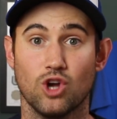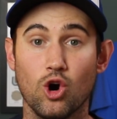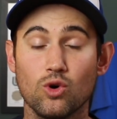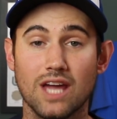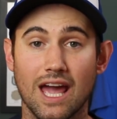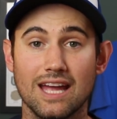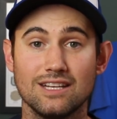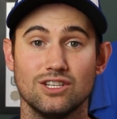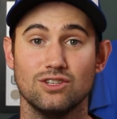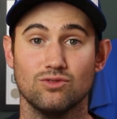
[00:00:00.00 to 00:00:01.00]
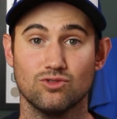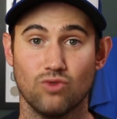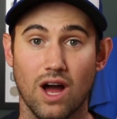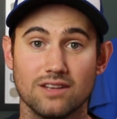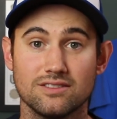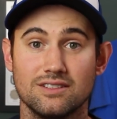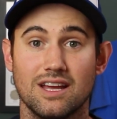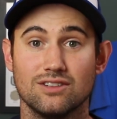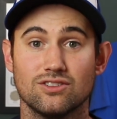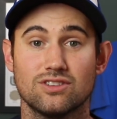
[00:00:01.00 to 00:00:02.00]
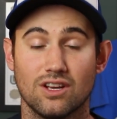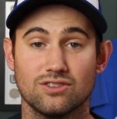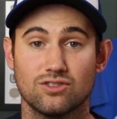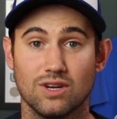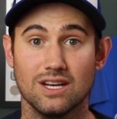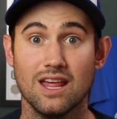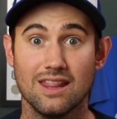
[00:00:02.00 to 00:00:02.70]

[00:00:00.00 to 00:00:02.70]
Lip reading: okay to use rosin and sunscreen.